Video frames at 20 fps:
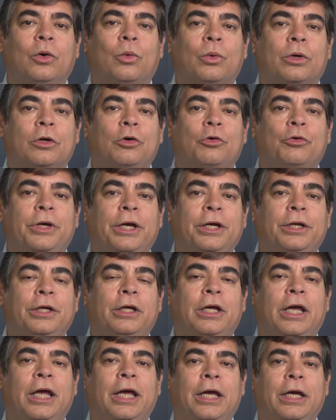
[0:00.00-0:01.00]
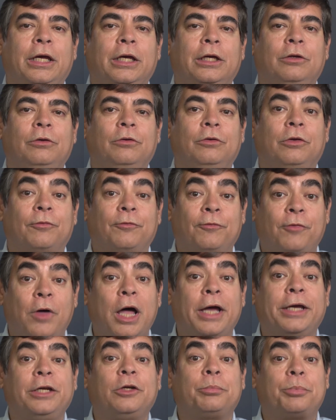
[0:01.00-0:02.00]
We're creating a
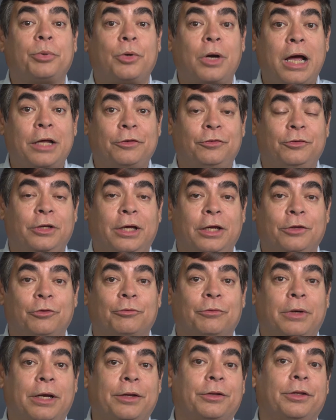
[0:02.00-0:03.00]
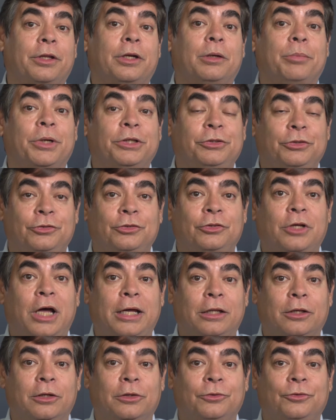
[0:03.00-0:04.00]
defined process rather than a bunch of
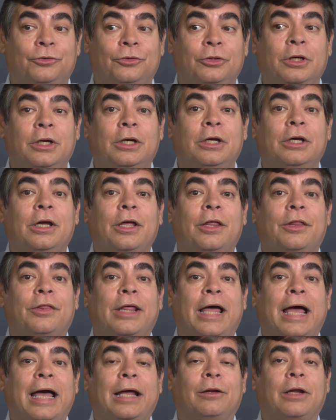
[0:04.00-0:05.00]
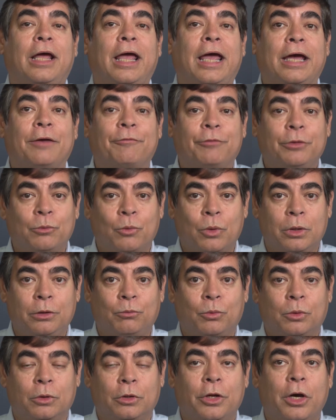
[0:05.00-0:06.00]
silos that
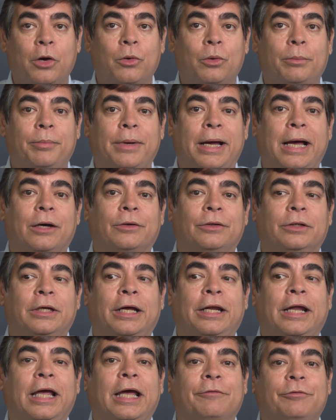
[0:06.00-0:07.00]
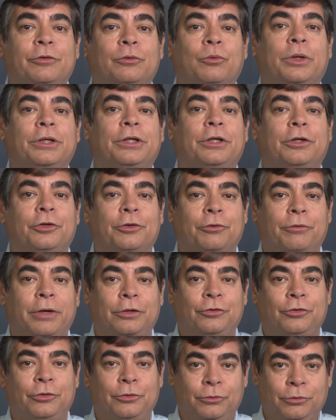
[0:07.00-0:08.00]
everyone will know about and everyone can
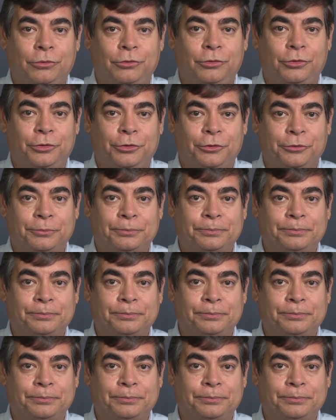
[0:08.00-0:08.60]
direct students to.